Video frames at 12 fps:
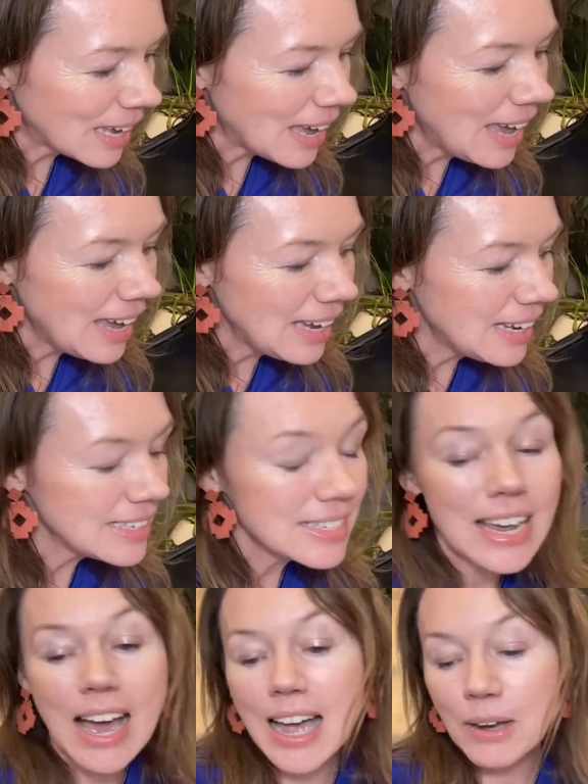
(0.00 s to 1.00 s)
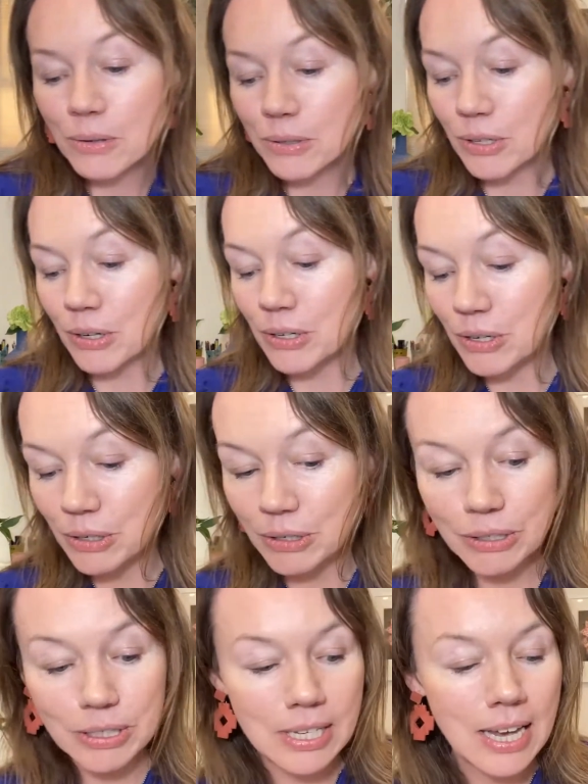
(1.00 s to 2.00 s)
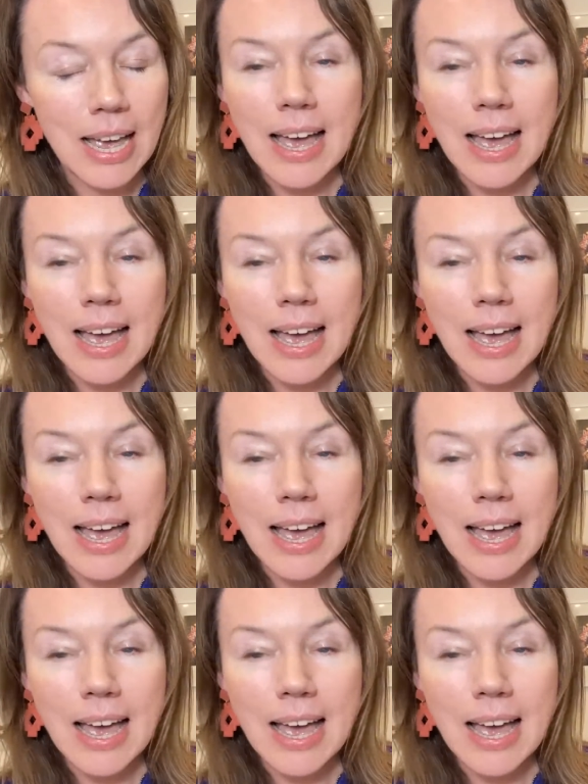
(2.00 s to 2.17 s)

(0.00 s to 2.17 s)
And I also use